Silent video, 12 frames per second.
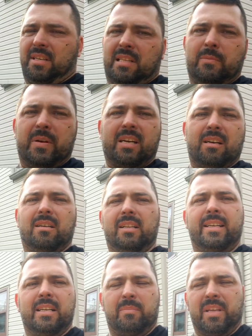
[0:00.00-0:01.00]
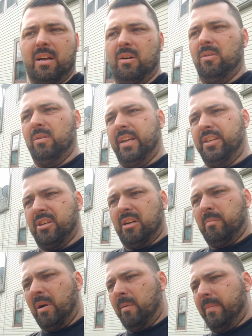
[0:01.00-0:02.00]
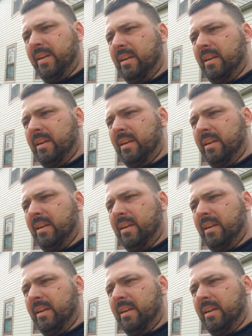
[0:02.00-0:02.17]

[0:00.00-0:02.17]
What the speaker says: and then we can clean up that whole engine compartment,